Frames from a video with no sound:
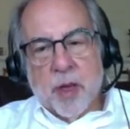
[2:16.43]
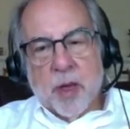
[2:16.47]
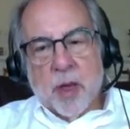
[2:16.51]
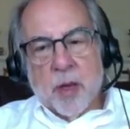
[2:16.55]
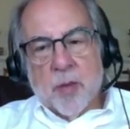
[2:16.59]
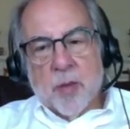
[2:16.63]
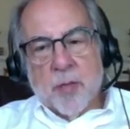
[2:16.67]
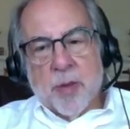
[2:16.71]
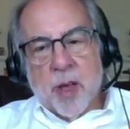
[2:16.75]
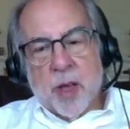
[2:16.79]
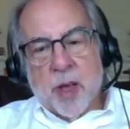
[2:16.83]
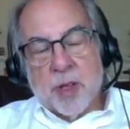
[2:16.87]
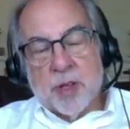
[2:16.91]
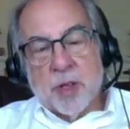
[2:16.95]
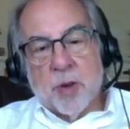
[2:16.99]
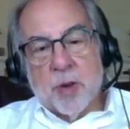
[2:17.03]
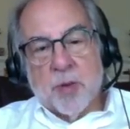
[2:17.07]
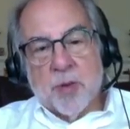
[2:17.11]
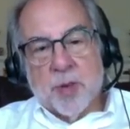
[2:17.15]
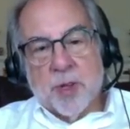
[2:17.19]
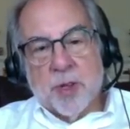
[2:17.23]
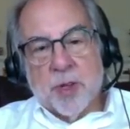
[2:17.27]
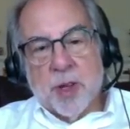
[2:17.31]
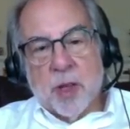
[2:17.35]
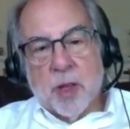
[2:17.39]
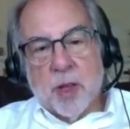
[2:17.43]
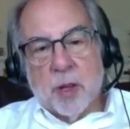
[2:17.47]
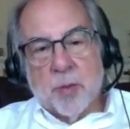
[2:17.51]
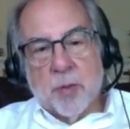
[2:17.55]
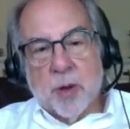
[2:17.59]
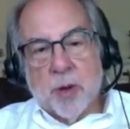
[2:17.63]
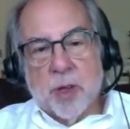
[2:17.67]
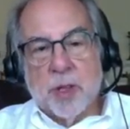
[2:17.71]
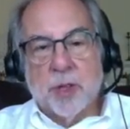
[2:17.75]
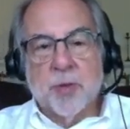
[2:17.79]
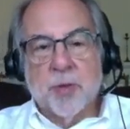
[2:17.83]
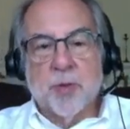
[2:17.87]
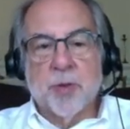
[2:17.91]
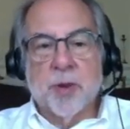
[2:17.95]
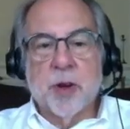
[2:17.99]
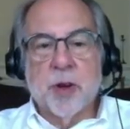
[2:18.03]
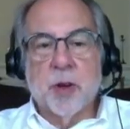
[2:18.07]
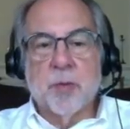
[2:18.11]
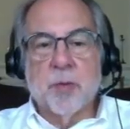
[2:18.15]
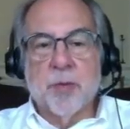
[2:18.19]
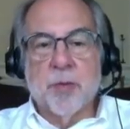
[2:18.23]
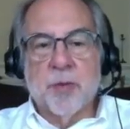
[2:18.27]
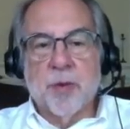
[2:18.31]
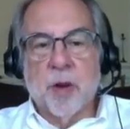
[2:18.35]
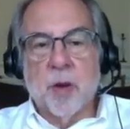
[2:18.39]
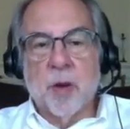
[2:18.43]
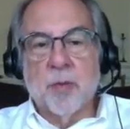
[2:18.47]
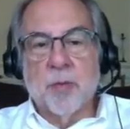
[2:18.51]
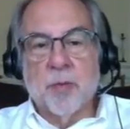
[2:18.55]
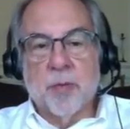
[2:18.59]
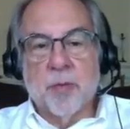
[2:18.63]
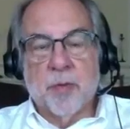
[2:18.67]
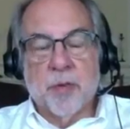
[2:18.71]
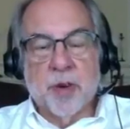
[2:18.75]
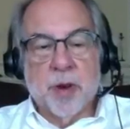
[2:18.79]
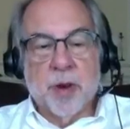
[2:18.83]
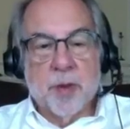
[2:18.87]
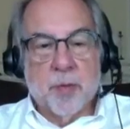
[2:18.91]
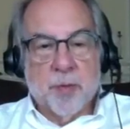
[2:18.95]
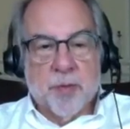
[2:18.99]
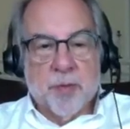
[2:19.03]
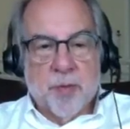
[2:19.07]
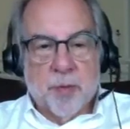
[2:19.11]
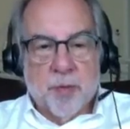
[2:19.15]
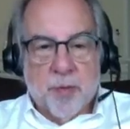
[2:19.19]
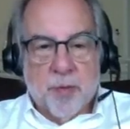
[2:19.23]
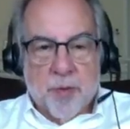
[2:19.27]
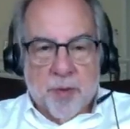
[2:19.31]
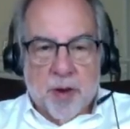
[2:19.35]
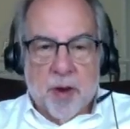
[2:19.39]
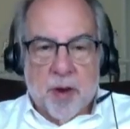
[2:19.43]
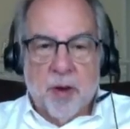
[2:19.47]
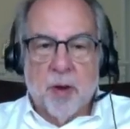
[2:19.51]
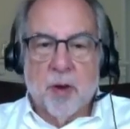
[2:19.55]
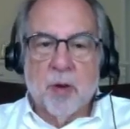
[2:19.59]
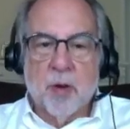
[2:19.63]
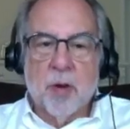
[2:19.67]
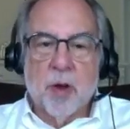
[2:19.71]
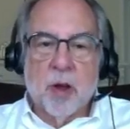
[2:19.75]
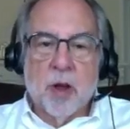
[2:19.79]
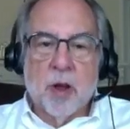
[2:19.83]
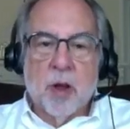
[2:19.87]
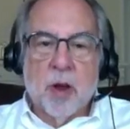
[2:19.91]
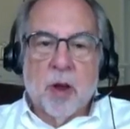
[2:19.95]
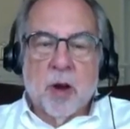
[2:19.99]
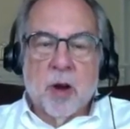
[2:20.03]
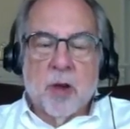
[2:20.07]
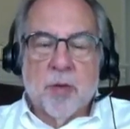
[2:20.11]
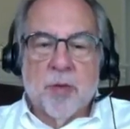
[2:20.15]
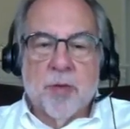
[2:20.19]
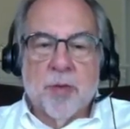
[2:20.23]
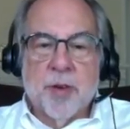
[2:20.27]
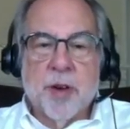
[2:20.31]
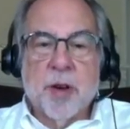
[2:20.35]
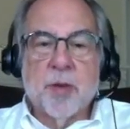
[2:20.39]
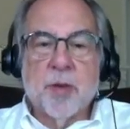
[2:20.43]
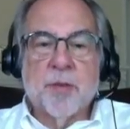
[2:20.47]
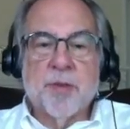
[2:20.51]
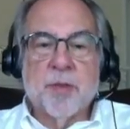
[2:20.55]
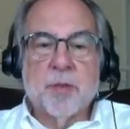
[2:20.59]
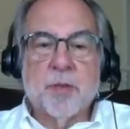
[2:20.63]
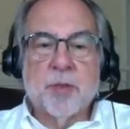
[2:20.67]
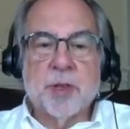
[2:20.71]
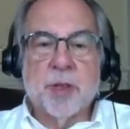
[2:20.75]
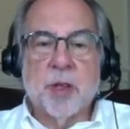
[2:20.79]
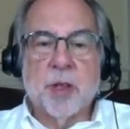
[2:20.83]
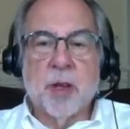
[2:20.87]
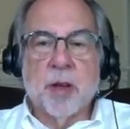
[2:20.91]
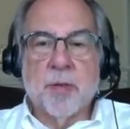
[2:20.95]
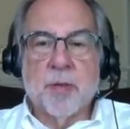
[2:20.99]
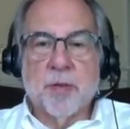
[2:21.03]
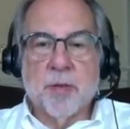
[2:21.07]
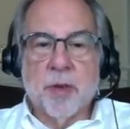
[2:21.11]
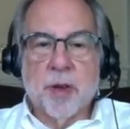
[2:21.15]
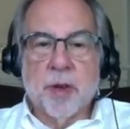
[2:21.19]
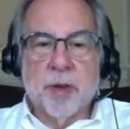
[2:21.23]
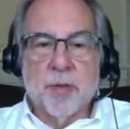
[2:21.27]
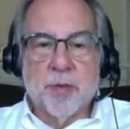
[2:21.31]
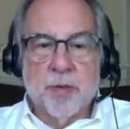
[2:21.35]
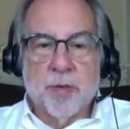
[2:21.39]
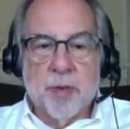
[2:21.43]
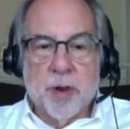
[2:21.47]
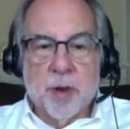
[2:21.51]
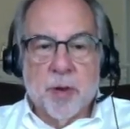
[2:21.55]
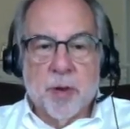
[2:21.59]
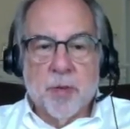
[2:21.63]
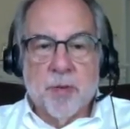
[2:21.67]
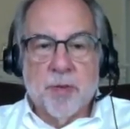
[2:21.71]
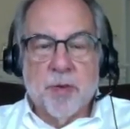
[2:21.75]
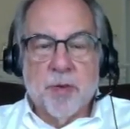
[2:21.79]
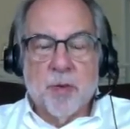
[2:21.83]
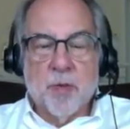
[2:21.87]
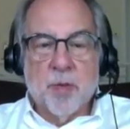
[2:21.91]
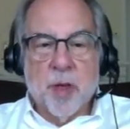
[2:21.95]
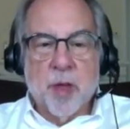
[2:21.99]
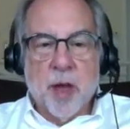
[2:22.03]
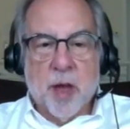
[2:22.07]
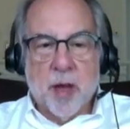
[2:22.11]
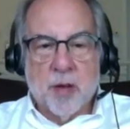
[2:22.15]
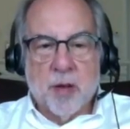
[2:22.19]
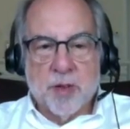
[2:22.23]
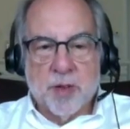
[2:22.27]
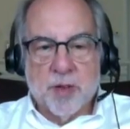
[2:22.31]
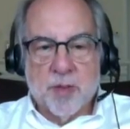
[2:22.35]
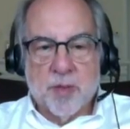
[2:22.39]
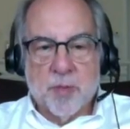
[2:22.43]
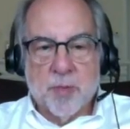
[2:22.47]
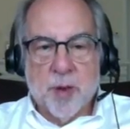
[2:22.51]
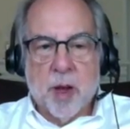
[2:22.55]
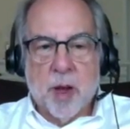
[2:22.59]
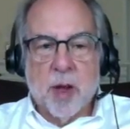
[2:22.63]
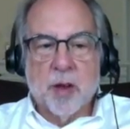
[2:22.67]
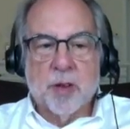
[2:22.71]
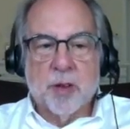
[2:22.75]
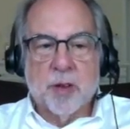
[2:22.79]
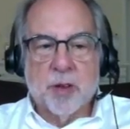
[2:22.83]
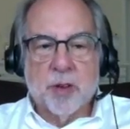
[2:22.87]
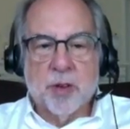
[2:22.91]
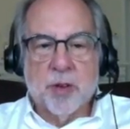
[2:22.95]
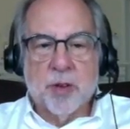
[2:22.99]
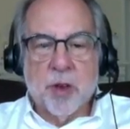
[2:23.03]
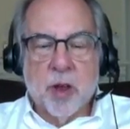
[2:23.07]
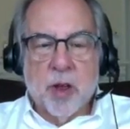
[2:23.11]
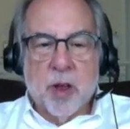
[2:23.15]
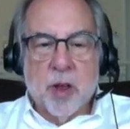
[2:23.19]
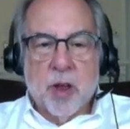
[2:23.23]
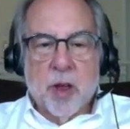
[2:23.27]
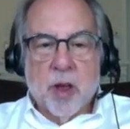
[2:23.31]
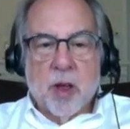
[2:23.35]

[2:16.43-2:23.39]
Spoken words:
Passover celebrates freedom from Pharaoh, freedom from slavery, freedom from the house of bondage,